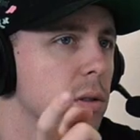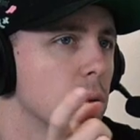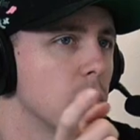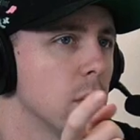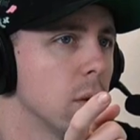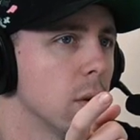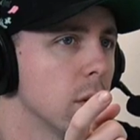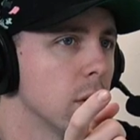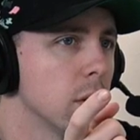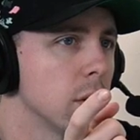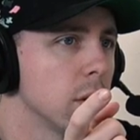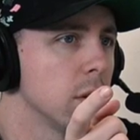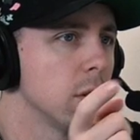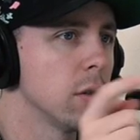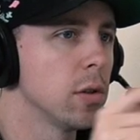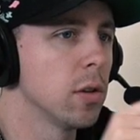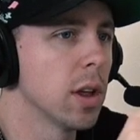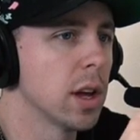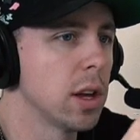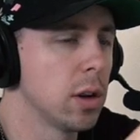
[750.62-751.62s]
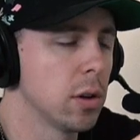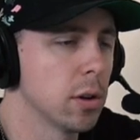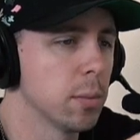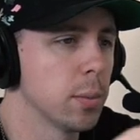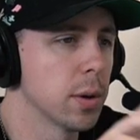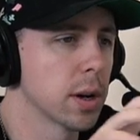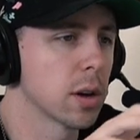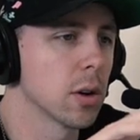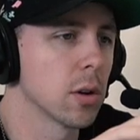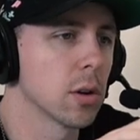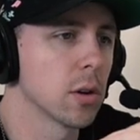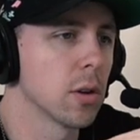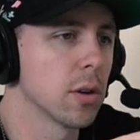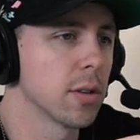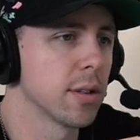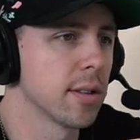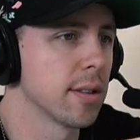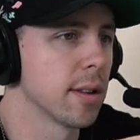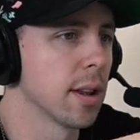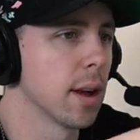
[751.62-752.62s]
school, you knew that you could pick your own
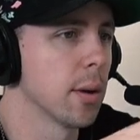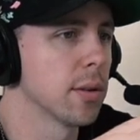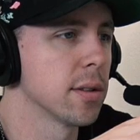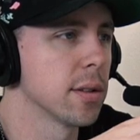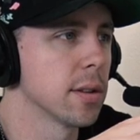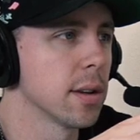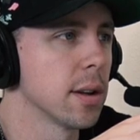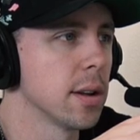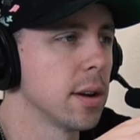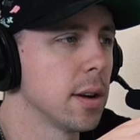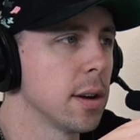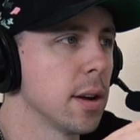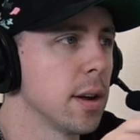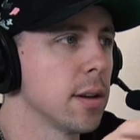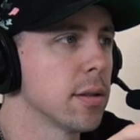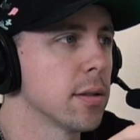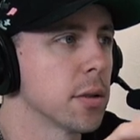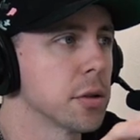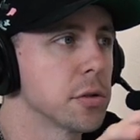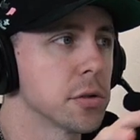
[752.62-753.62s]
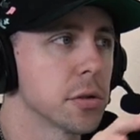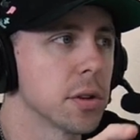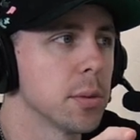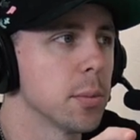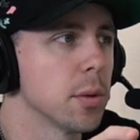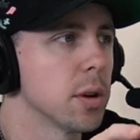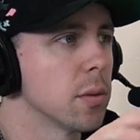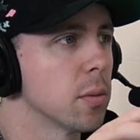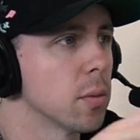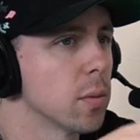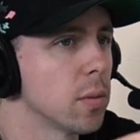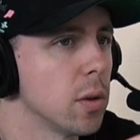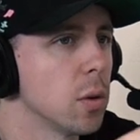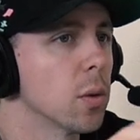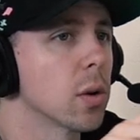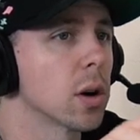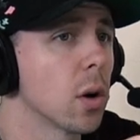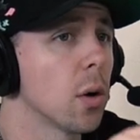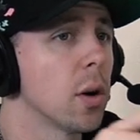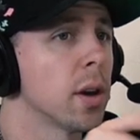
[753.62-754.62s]
courses and that was a nice luxury, but
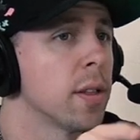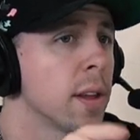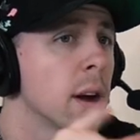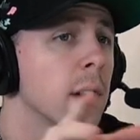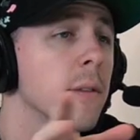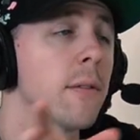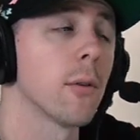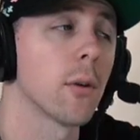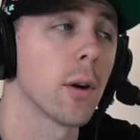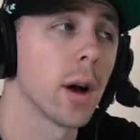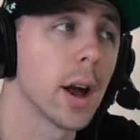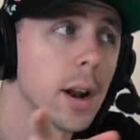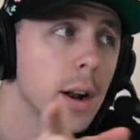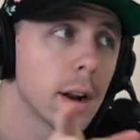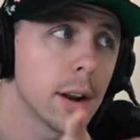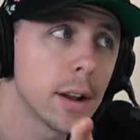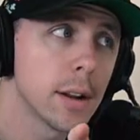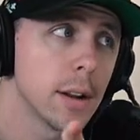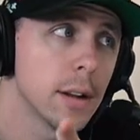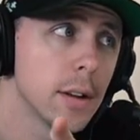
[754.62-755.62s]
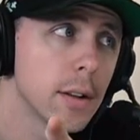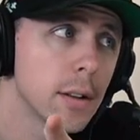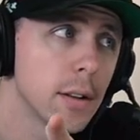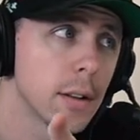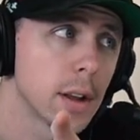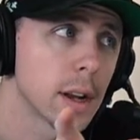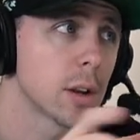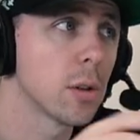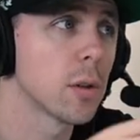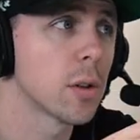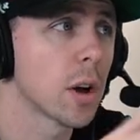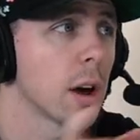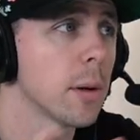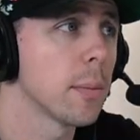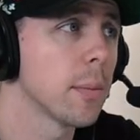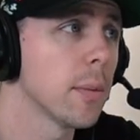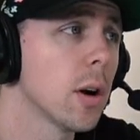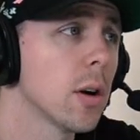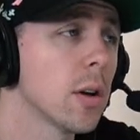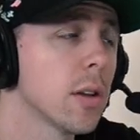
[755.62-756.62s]
you were going there for editing? Like you
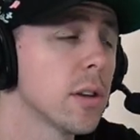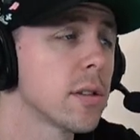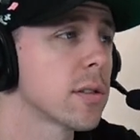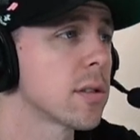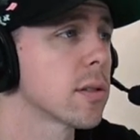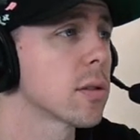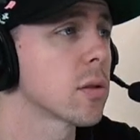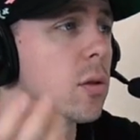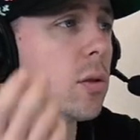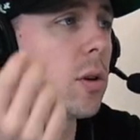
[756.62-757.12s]
thought, "Oh, this um,